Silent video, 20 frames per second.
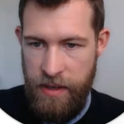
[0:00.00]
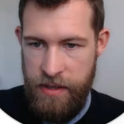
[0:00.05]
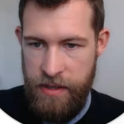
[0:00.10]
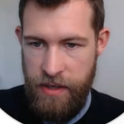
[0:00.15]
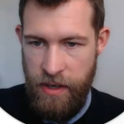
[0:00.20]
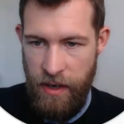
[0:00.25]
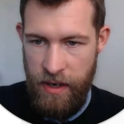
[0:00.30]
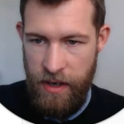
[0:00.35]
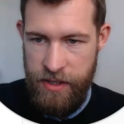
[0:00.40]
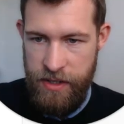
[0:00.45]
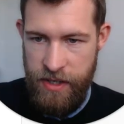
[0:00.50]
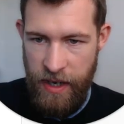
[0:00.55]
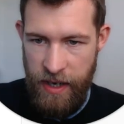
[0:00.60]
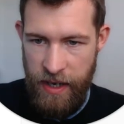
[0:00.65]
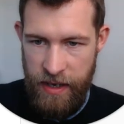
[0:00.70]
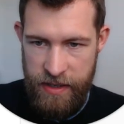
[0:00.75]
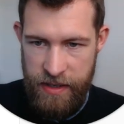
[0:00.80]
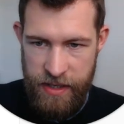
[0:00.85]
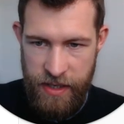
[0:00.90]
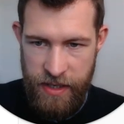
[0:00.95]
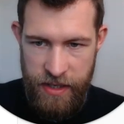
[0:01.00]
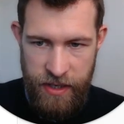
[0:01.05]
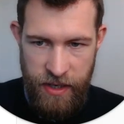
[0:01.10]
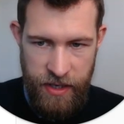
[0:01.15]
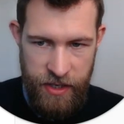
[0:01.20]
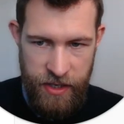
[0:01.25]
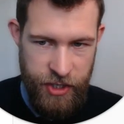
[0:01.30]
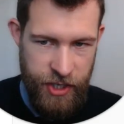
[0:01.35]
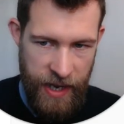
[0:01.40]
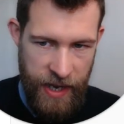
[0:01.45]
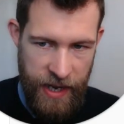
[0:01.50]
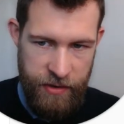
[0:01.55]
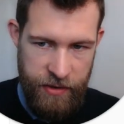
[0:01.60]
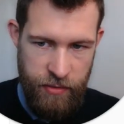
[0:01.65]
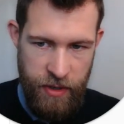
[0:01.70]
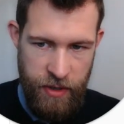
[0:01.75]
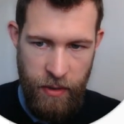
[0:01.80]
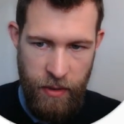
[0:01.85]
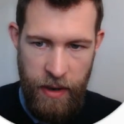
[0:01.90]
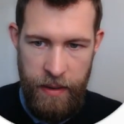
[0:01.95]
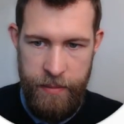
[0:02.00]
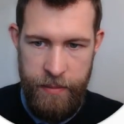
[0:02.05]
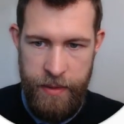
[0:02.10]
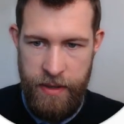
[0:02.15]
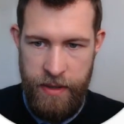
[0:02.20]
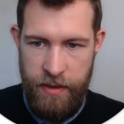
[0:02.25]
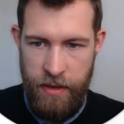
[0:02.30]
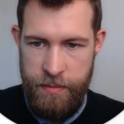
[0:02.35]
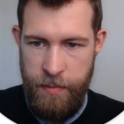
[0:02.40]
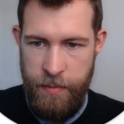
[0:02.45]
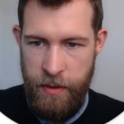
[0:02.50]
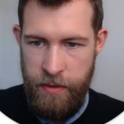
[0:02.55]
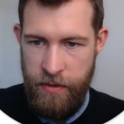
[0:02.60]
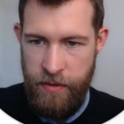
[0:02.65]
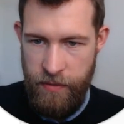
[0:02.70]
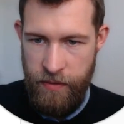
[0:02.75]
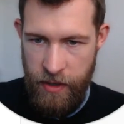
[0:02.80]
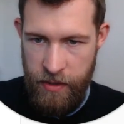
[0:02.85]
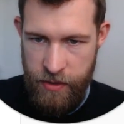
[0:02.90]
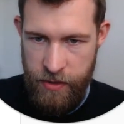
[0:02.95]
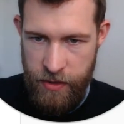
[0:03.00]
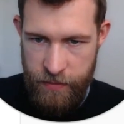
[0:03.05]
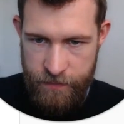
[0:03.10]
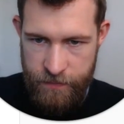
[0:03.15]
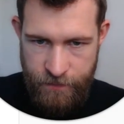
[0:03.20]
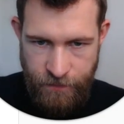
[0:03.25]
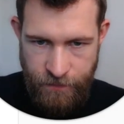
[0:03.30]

So large scale is a shared requirement across both of those.